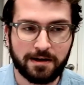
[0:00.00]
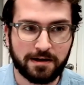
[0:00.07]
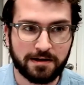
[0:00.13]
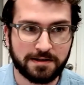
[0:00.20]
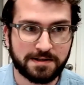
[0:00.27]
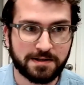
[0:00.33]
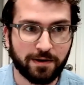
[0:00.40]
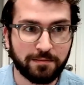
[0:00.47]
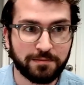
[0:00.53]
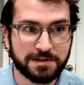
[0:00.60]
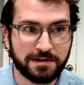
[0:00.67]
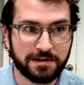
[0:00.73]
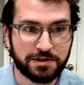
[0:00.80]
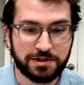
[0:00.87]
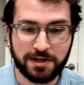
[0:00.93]
So I'm just
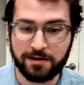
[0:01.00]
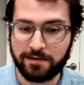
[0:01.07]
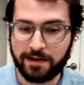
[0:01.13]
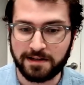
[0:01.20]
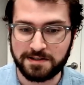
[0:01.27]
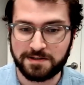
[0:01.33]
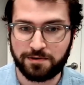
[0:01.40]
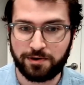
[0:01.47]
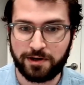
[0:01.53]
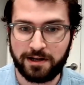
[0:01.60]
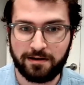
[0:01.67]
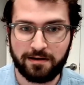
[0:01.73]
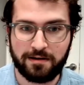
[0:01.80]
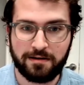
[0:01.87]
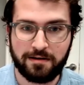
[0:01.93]
going to share that
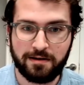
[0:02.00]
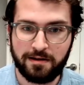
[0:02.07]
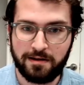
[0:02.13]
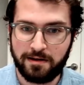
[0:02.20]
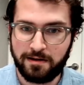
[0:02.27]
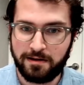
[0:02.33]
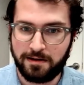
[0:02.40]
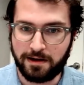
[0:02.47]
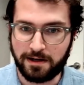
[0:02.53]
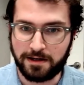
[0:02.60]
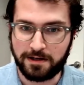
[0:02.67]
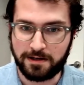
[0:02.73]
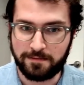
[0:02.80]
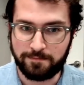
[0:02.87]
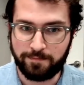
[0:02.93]
screen.
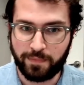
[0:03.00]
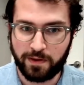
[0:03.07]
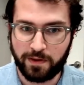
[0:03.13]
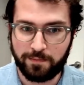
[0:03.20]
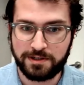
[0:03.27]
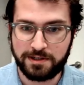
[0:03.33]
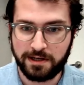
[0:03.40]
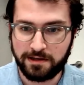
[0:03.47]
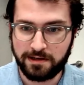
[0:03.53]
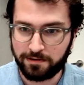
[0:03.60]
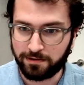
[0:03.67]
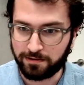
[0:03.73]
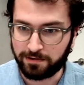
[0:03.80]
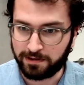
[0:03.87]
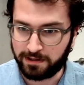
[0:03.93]

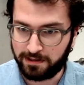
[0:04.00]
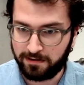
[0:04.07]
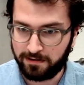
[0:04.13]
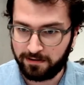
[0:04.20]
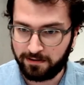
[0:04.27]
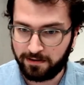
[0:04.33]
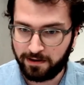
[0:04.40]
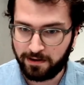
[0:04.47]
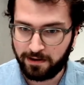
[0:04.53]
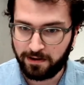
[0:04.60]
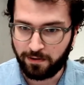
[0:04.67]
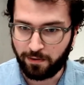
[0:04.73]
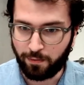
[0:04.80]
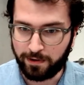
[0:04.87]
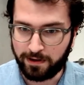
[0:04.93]
Particularly,
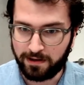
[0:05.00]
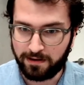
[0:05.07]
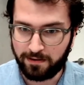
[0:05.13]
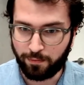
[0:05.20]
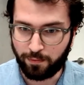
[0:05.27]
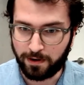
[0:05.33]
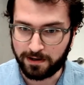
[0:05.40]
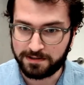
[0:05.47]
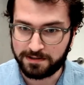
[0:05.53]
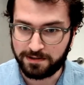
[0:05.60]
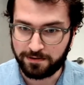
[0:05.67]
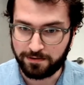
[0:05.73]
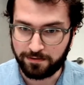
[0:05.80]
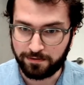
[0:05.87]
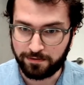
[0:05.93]
we want
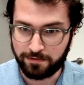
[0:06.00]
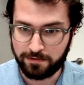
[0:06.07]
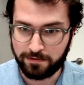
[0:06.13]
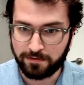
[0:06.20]
to